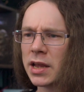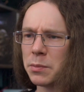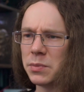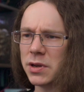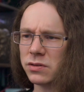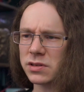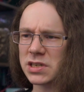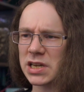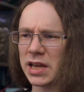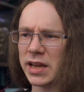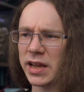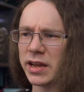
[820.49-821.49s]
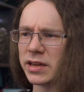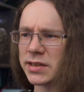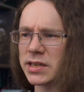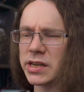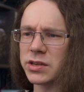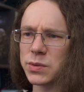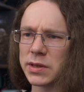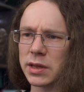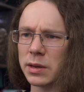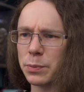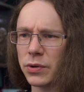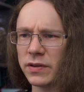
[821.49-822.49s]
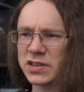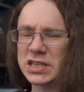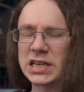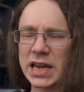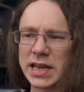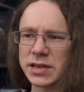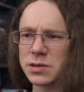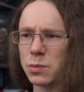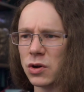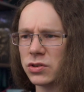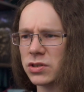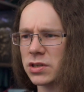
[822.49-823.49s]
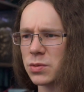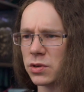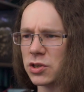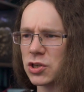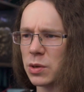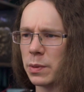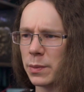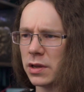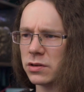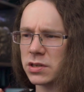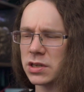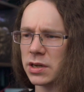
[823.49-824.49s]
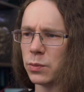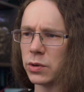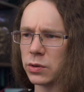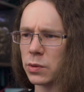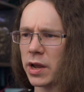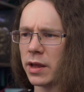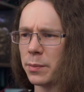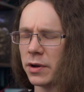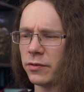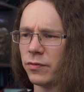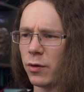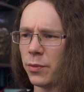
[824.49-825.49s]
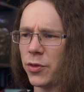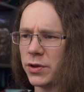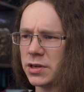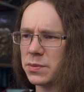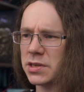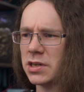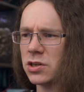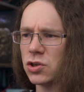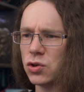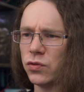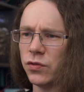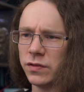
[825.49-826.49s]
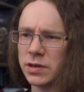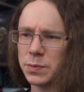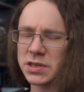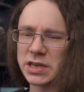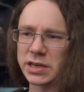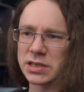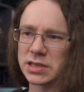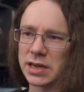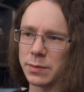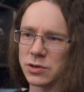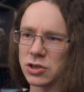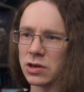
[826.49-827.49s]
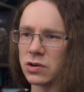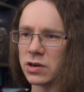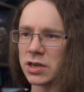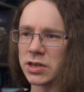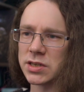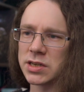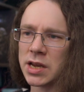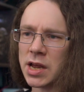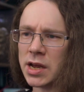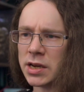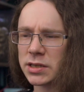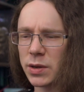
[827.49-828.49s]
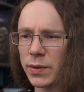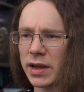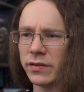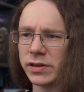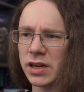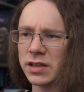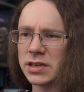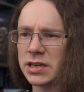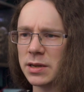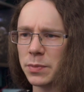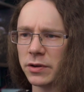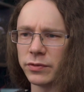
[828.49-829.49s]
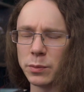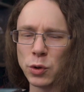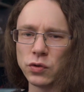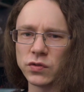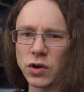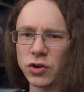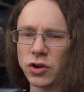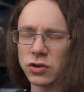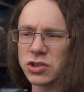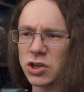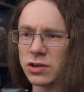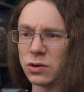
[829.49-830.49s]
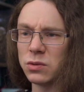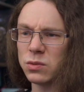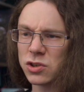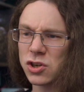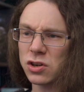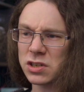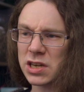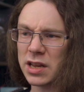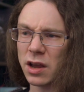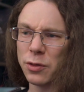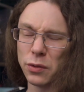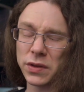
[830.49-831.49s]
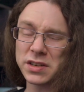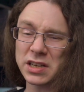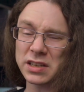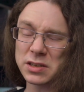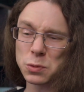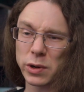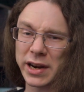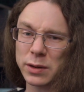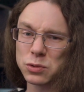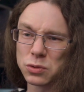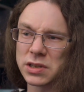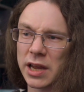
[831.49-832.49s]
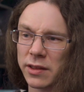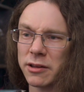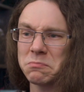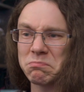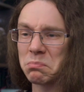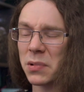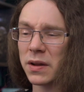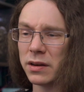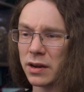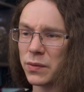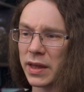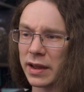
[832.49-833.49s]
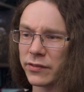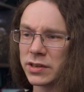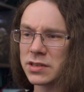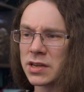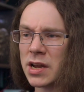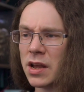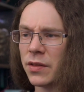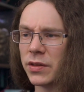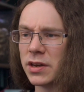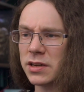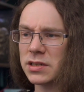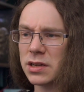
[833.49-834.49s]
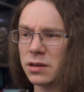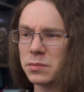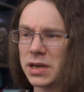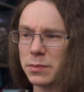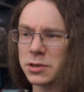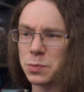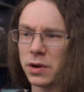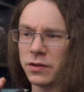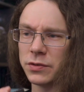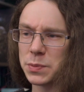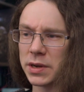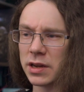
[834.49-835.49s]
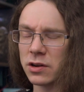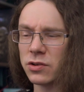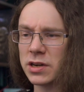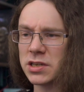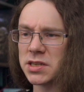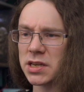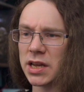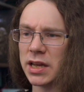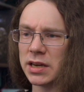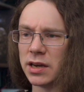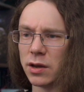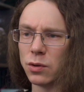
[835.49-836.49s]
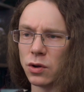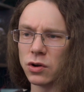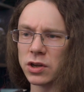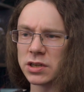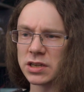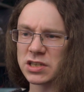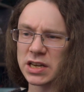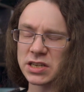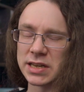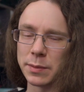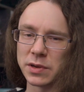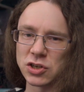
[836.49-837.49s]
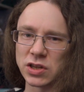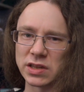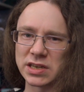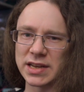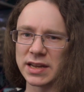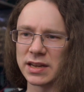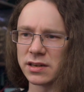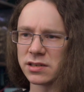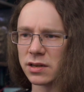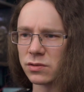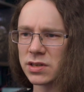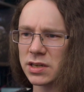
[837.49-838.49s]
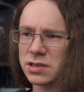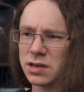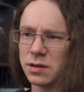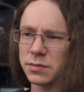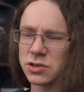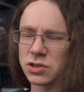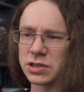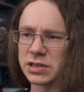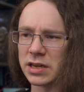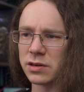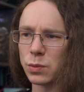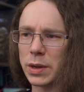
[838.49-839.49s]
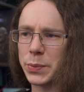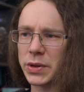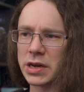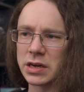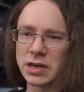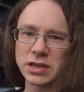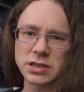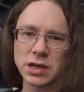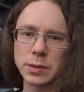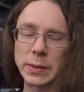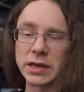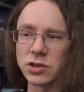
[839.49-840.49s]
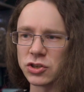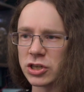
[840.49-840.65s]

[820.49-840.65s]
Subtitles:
Mutant Slayers. As with the previous Slayers mods, this one is Super Mutants, and it will get a buff from 30% to 50% damage increase. So we have another debuff removed on Nocturnal, which honestly, I thought they'd take this one out altogether, but no, they haven't. The nighttime damage buff has been increased, and it no longer does less damage in the day. So daytime, it's just a standard weapon. Nighttime, it does